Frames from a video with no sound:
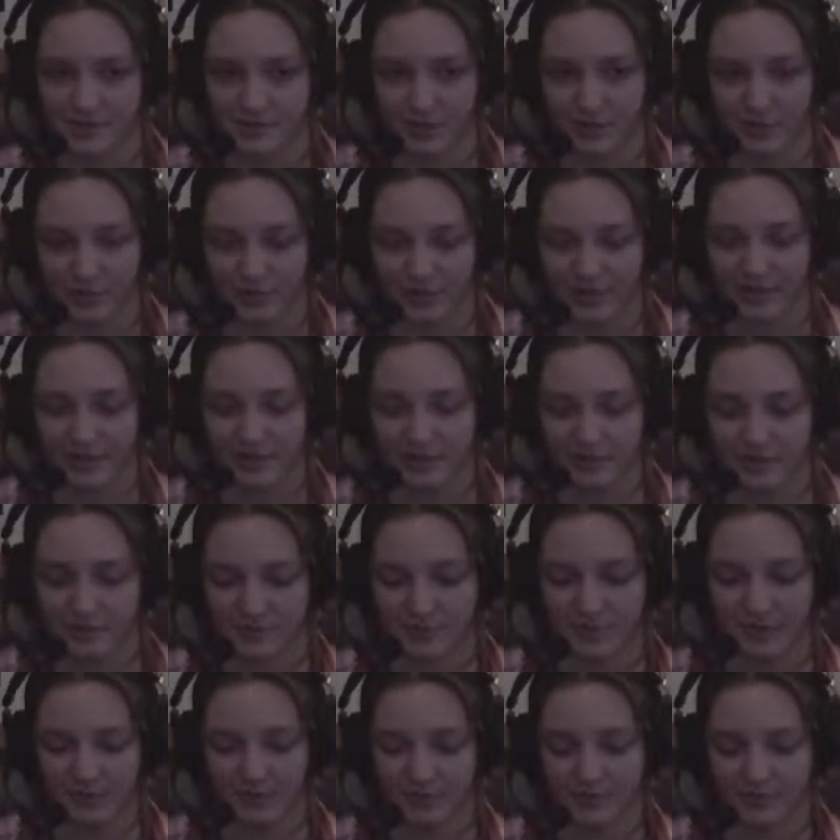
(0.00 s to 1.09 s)
So we need to just
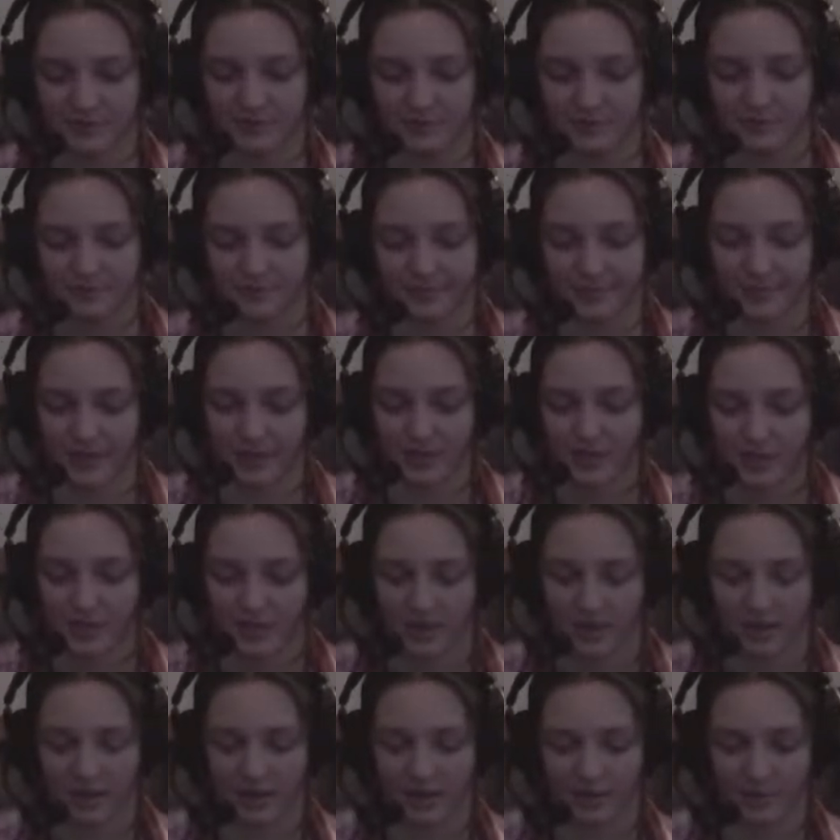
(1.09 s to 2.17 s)
be able to
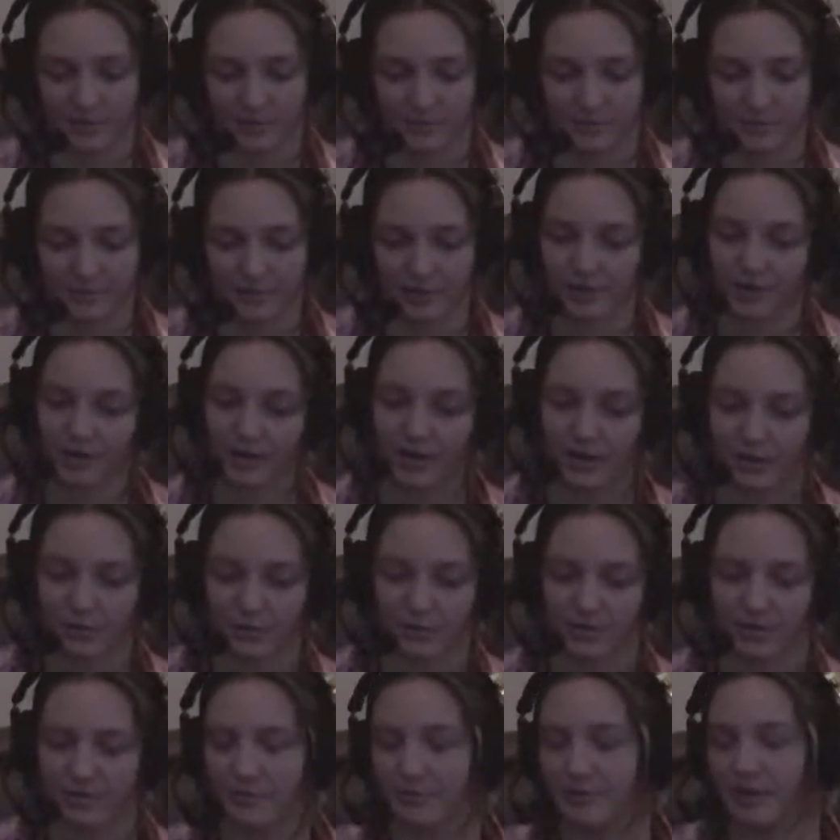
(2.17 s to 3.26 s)
figure out how to
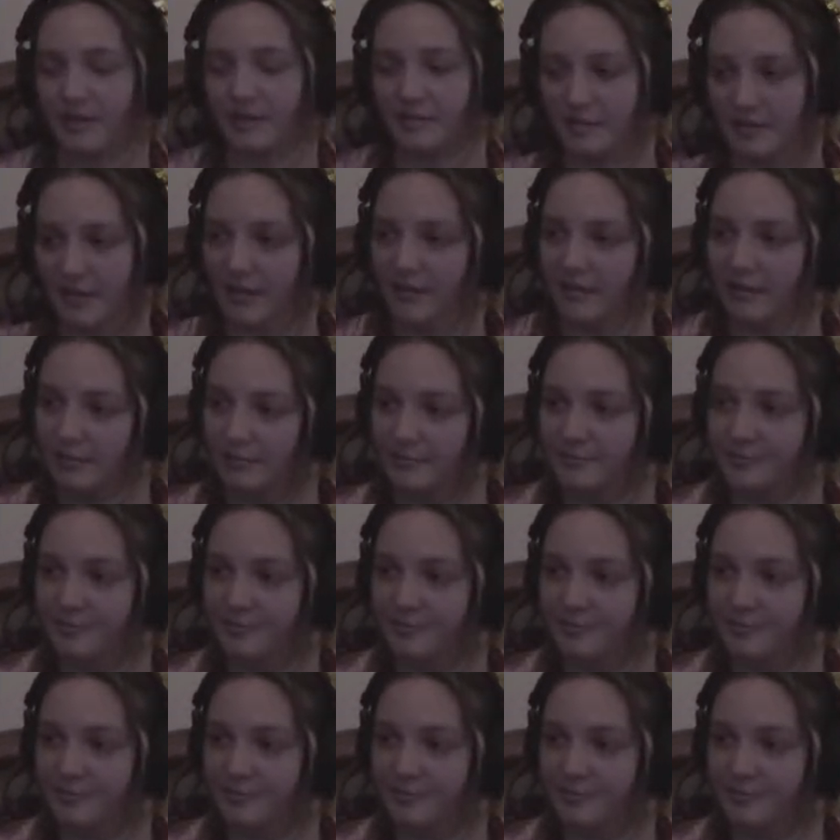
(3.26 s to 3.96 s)
work through that together.